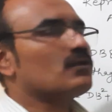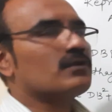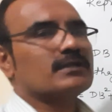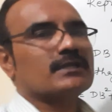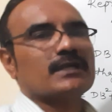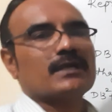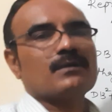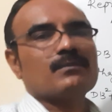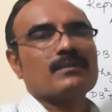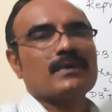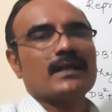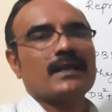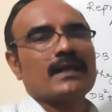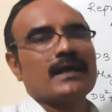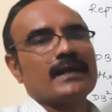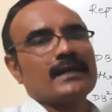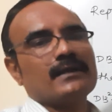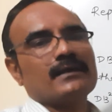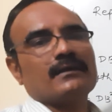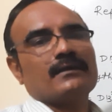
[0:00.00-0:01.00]
on the number
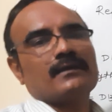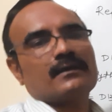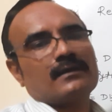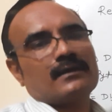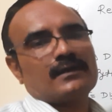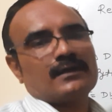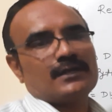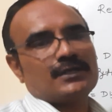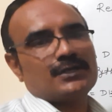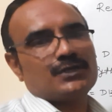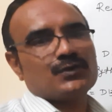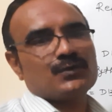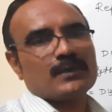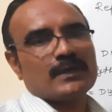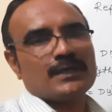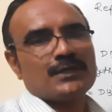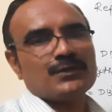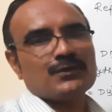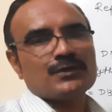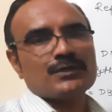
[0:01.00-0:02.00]
line, you
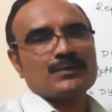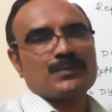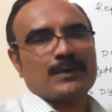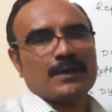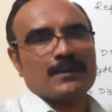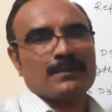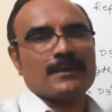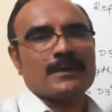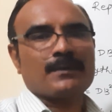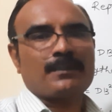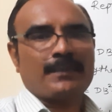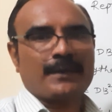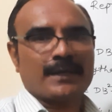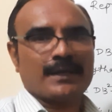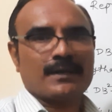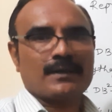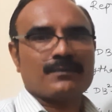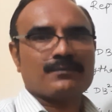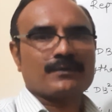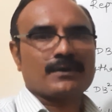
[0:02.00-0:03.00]
will use proper
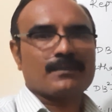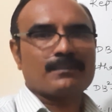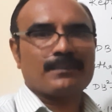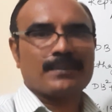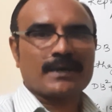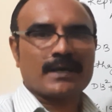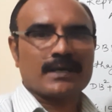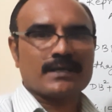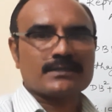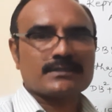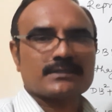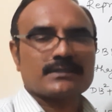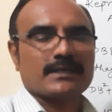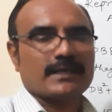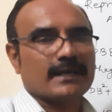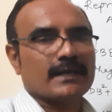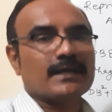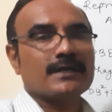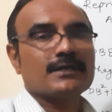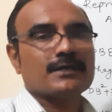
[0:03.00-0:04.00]
pair of compass
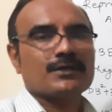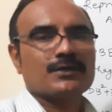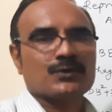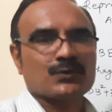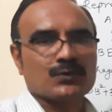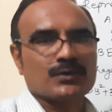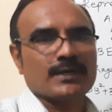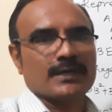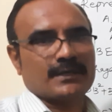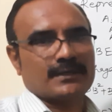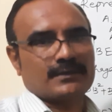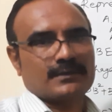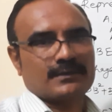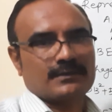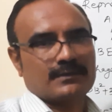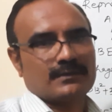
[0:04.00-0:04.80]
and ruler.